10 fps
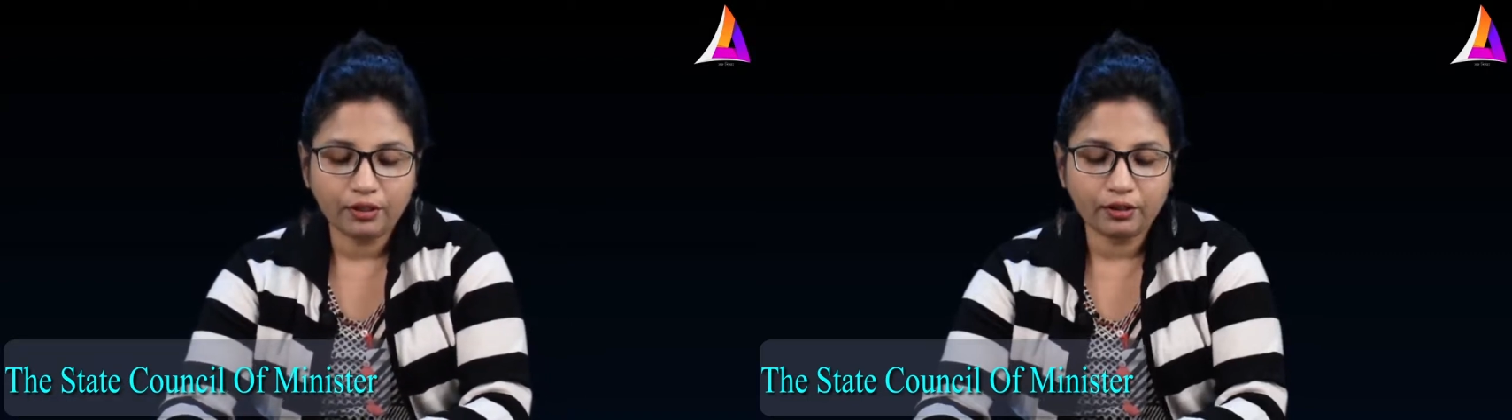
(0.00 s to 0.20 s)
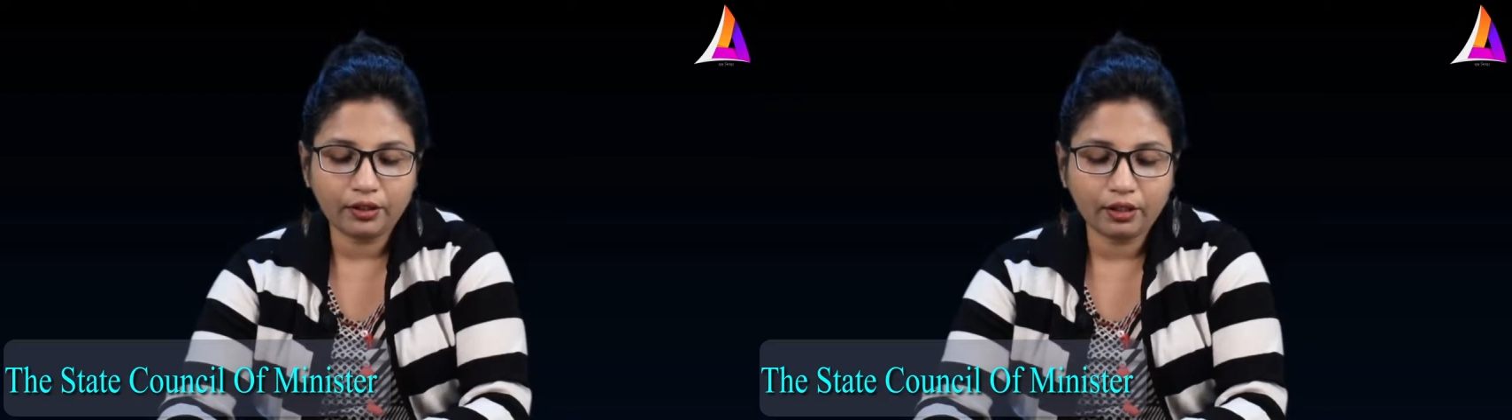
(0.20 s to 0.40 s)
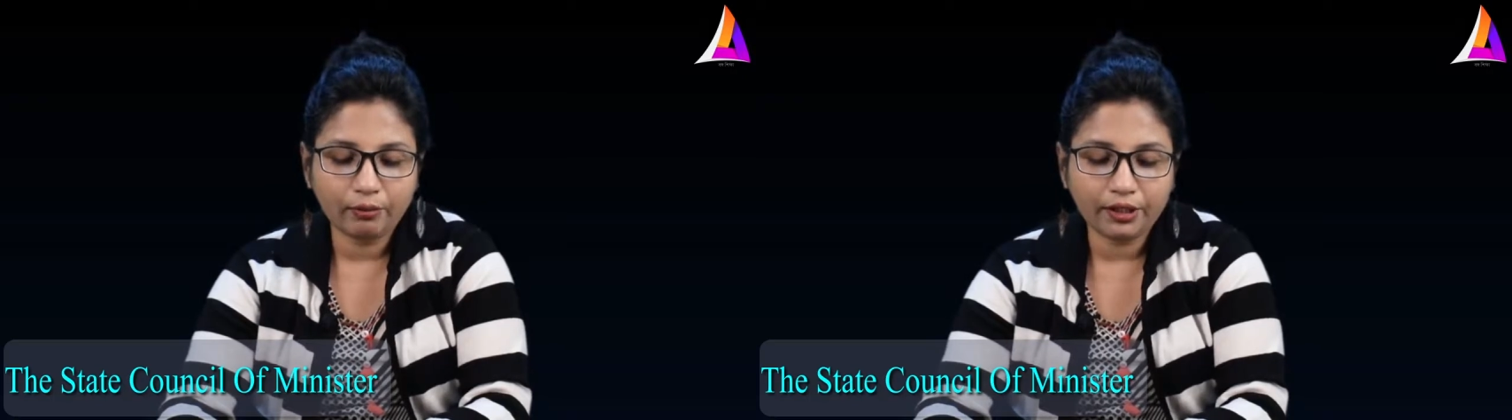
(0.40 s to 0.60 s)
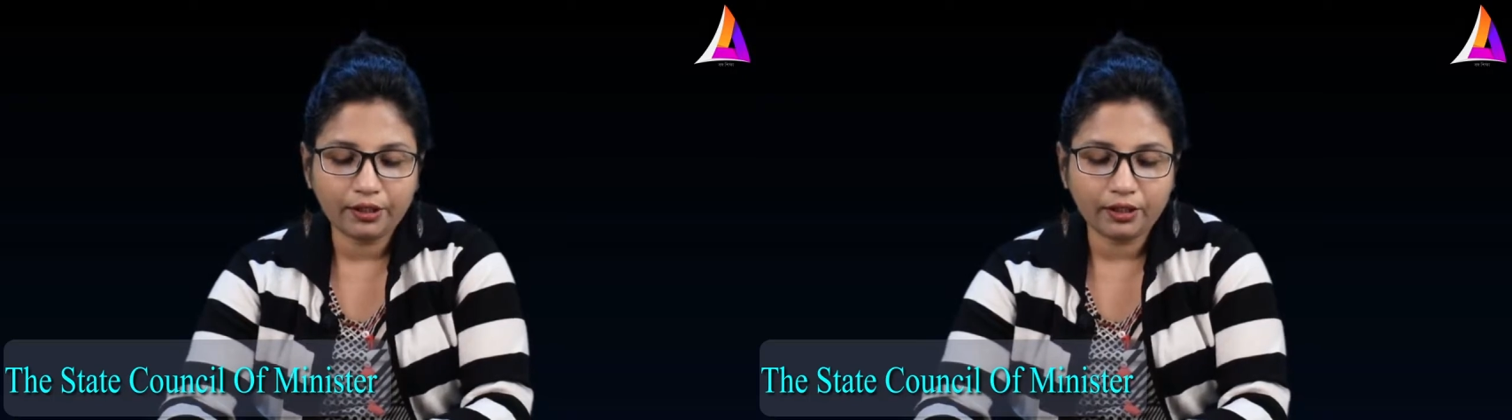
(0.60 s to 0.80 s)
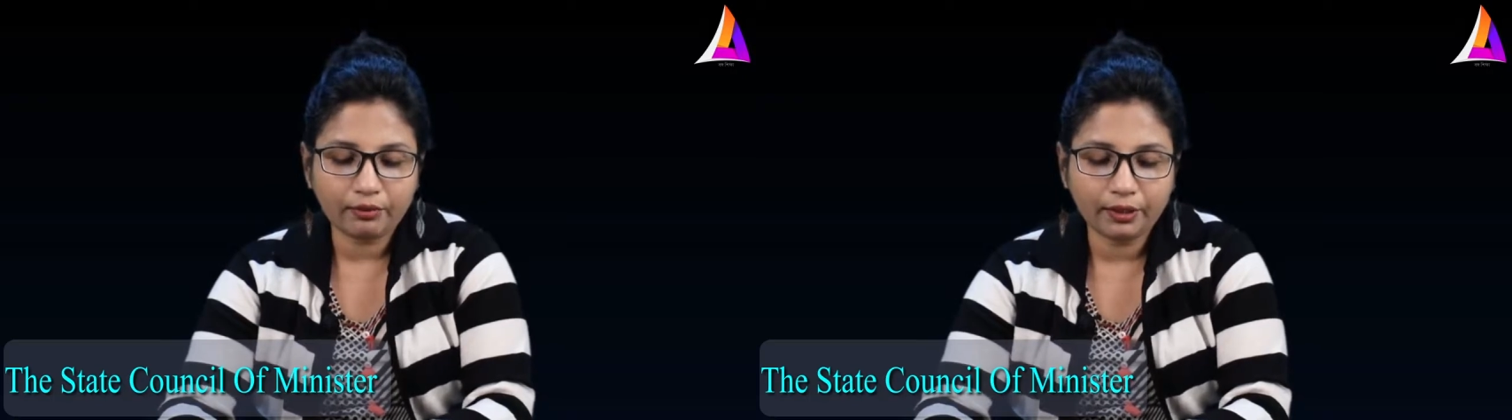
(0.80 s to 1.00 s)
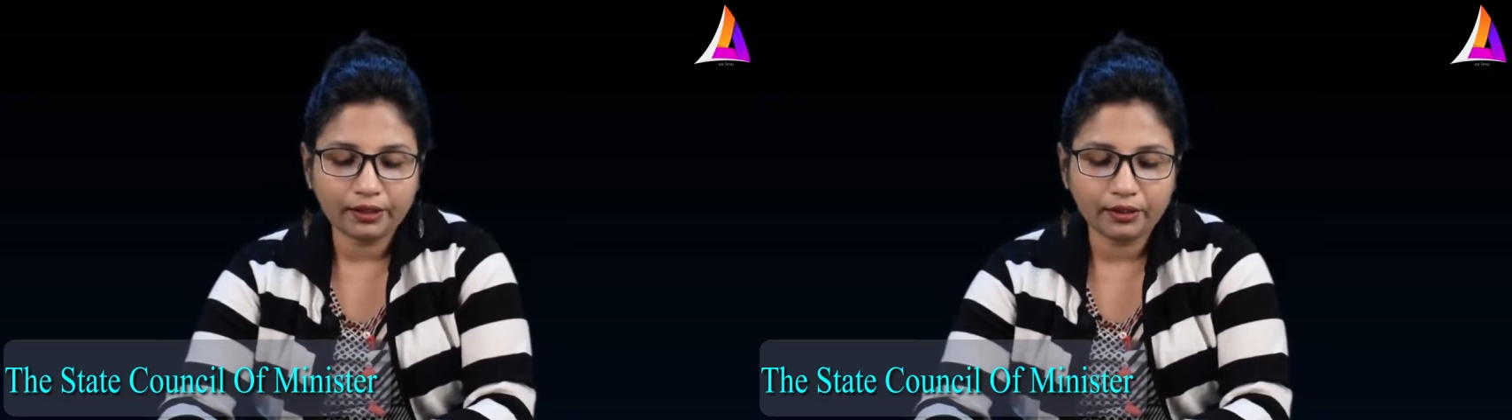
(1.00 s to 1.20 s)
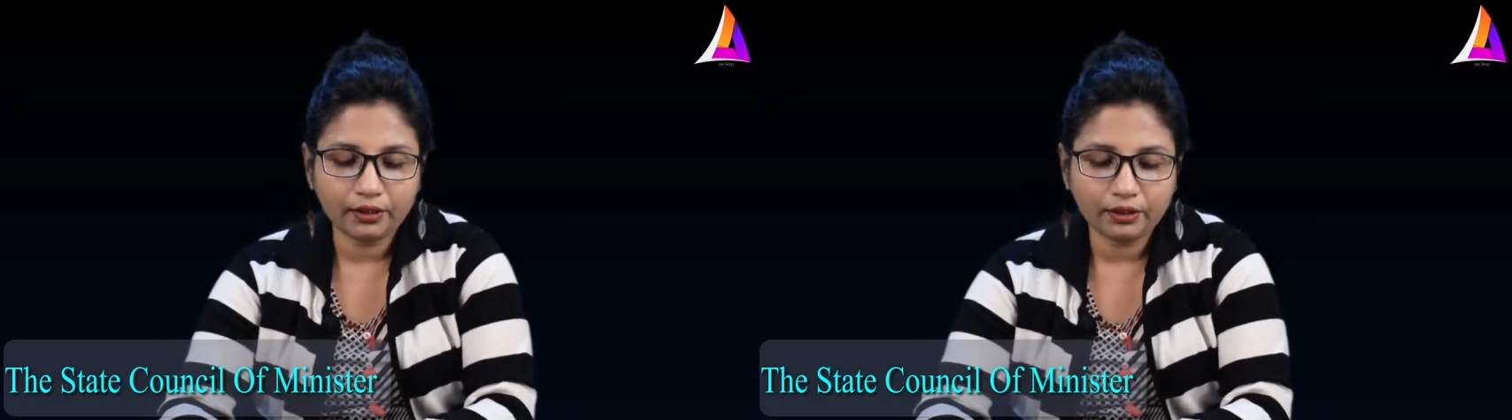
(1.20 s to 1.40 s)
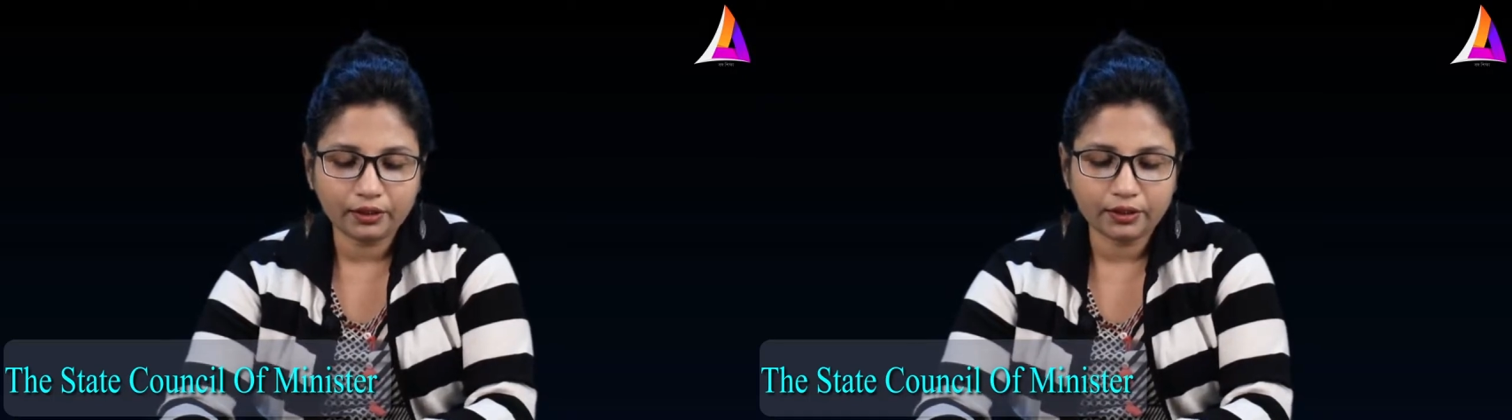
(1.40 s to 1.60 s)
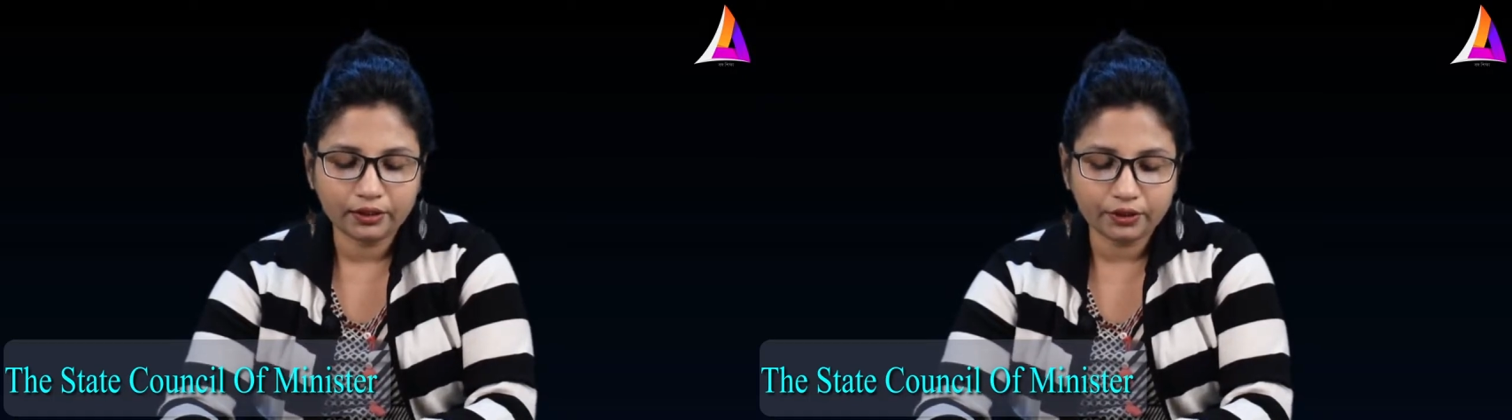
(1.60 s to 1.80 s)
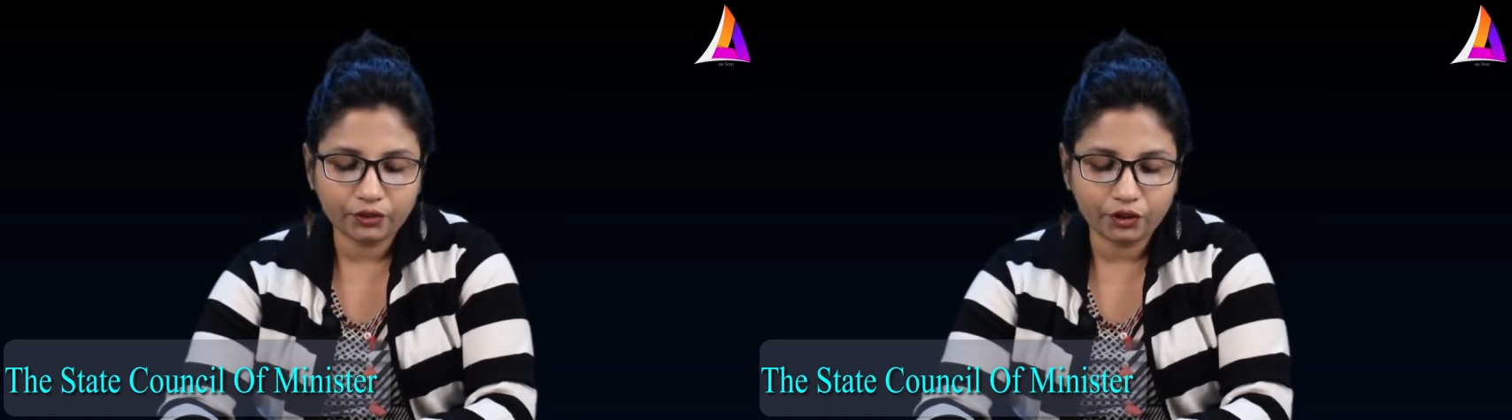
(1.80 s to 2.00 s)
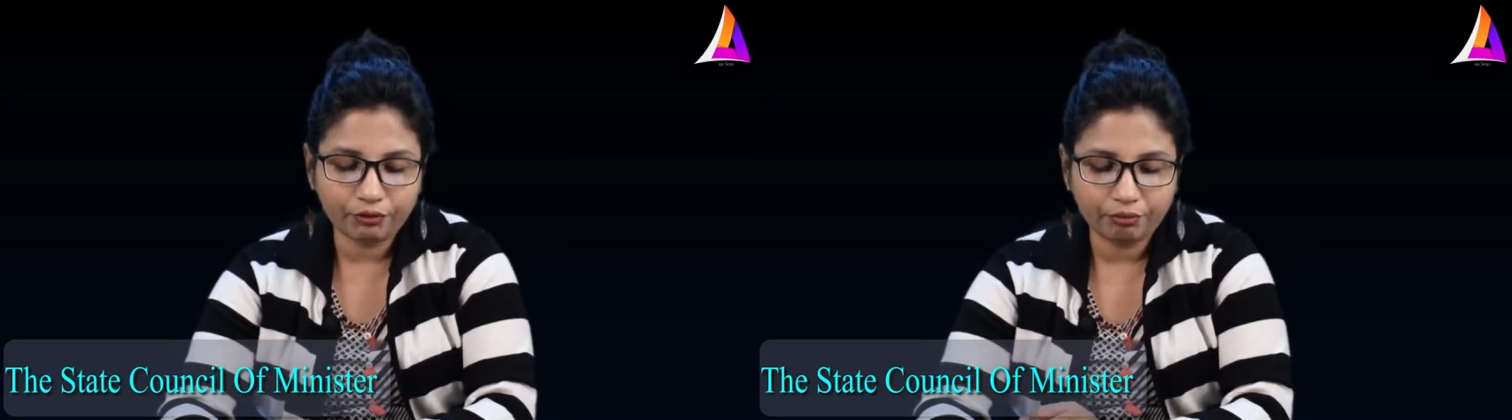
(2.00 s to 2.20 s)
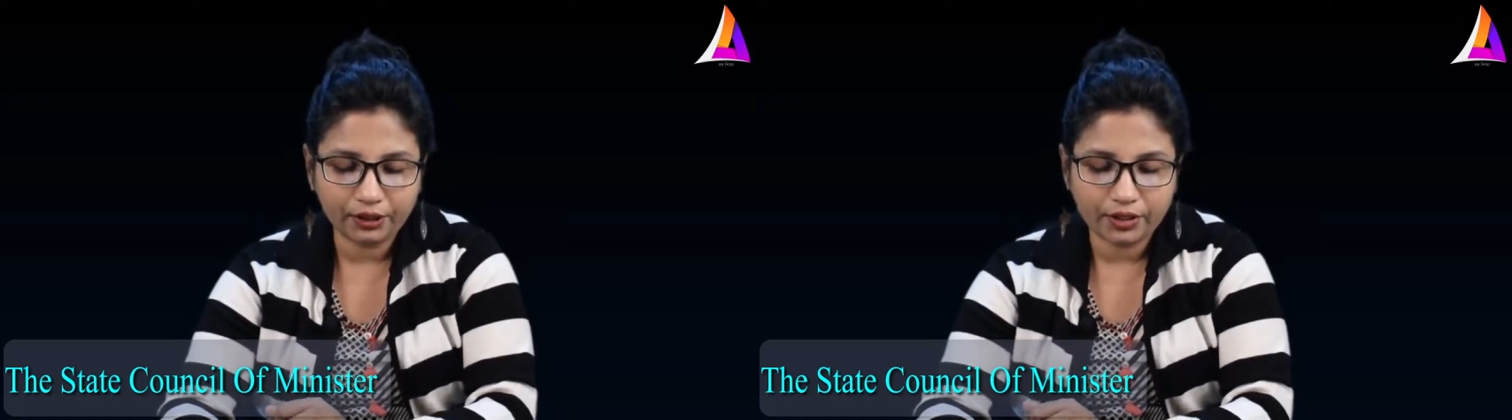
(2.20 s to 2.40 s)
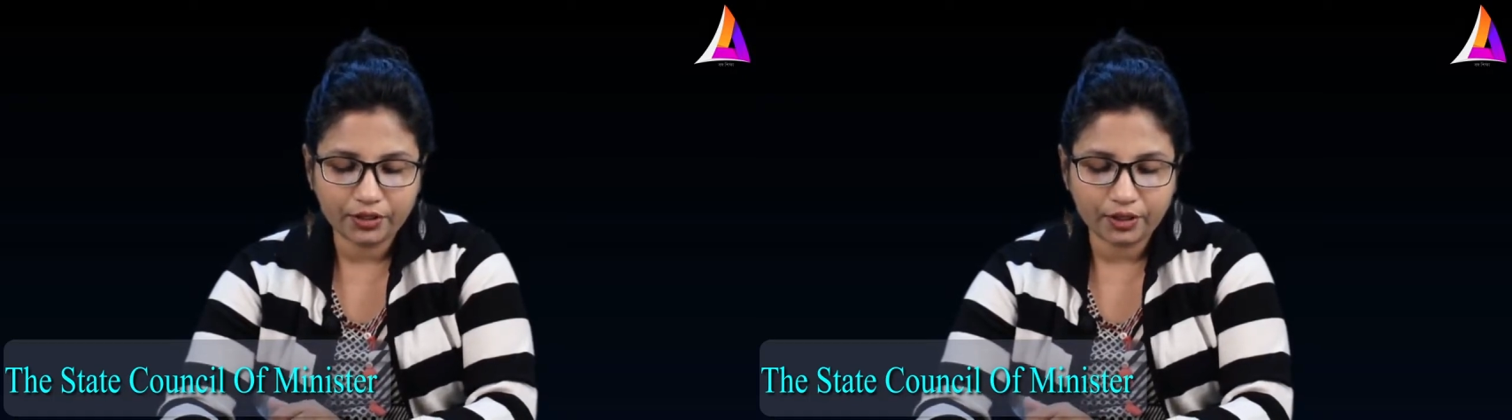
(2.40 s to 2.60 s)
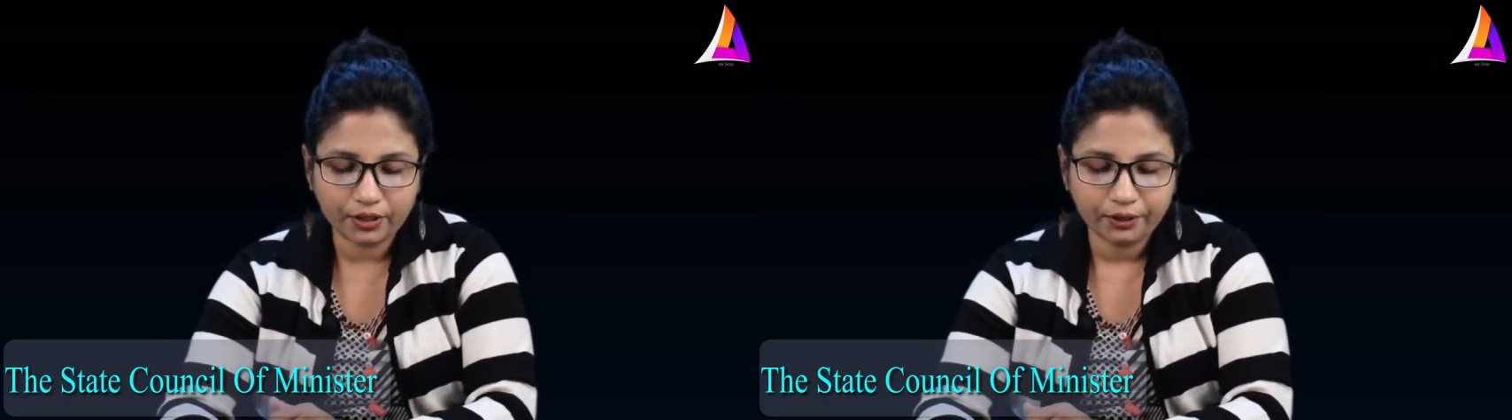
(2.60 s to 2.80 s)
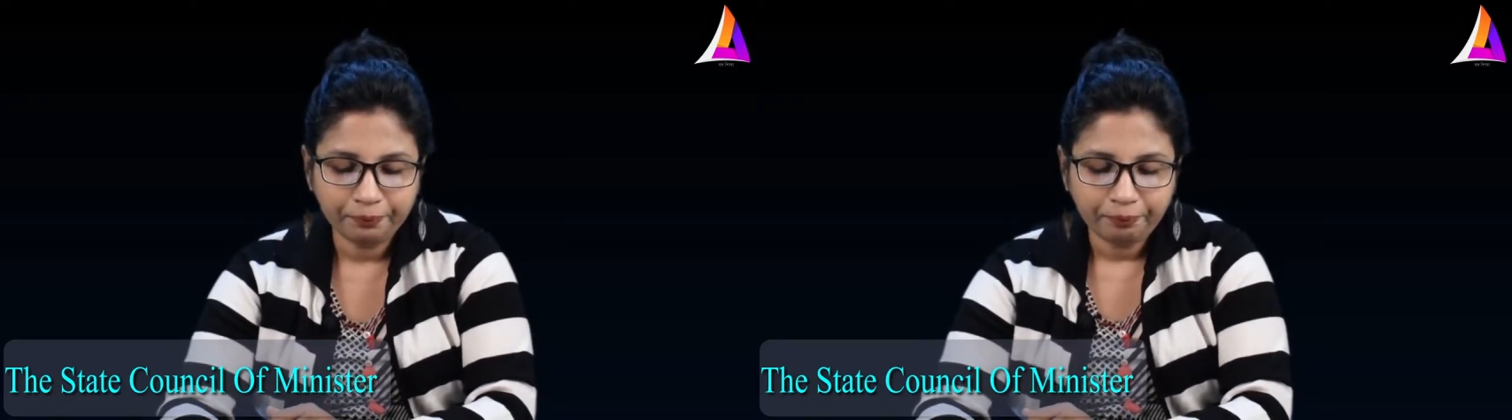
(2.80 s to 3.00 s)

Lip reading: recommended by the chief minister.